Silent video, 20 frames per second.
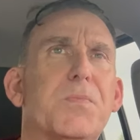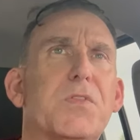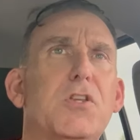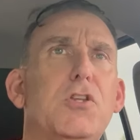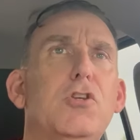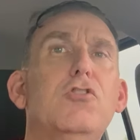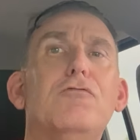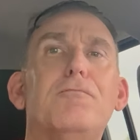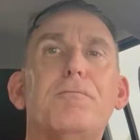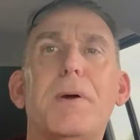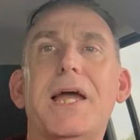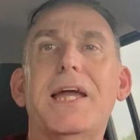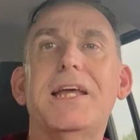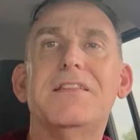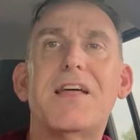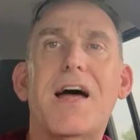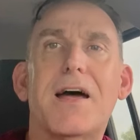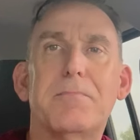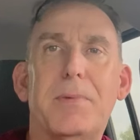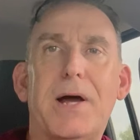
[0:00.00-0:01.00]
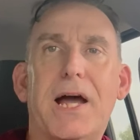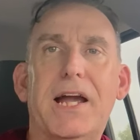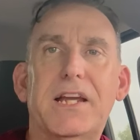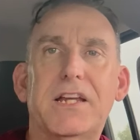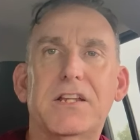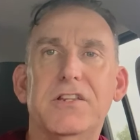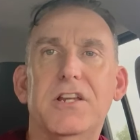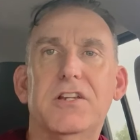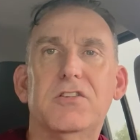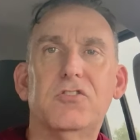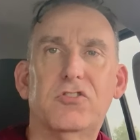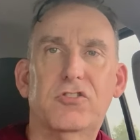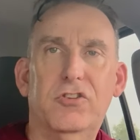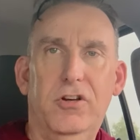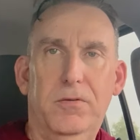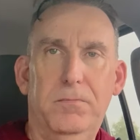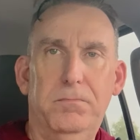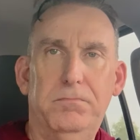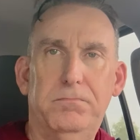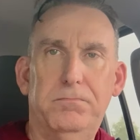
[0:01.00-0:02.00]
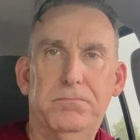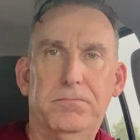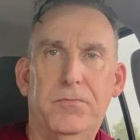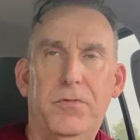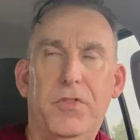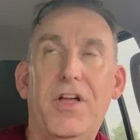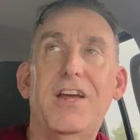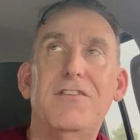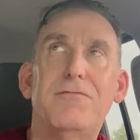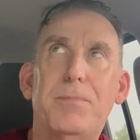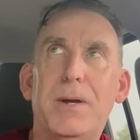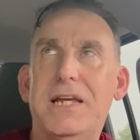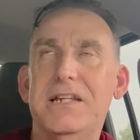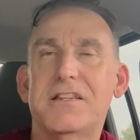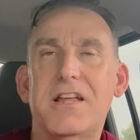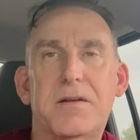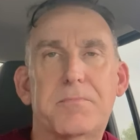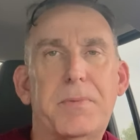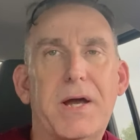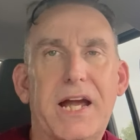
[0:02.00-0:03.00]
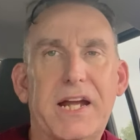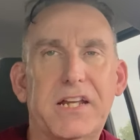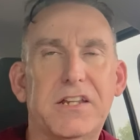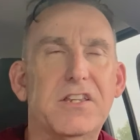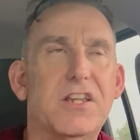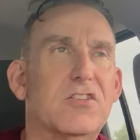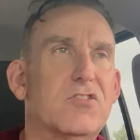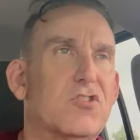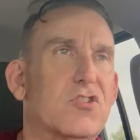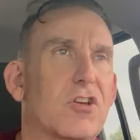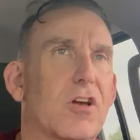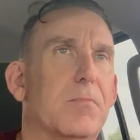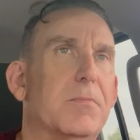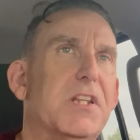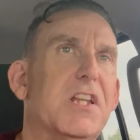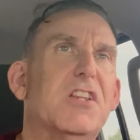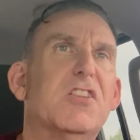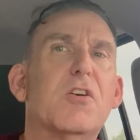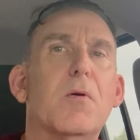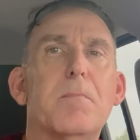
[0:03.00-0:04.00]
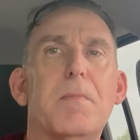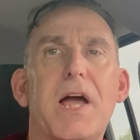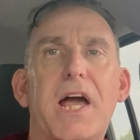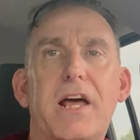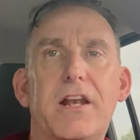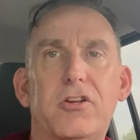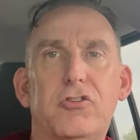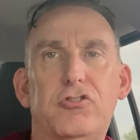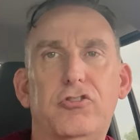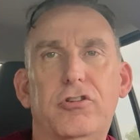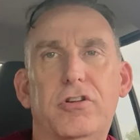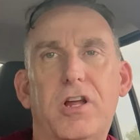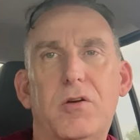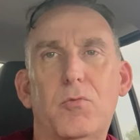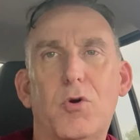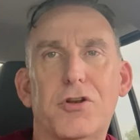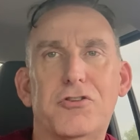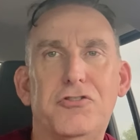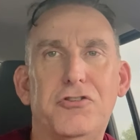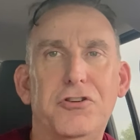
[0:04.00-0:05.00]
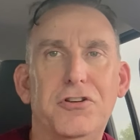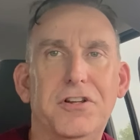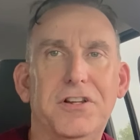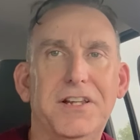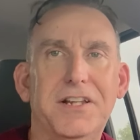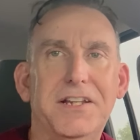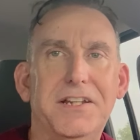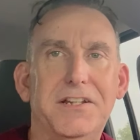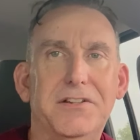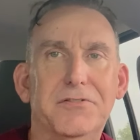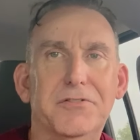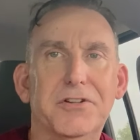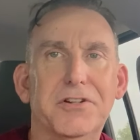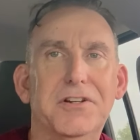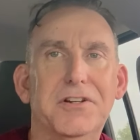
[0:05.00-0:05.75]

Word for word: you've paid that back and then some. They've paid that back and then some. And then they're mad at you. They want you to leave.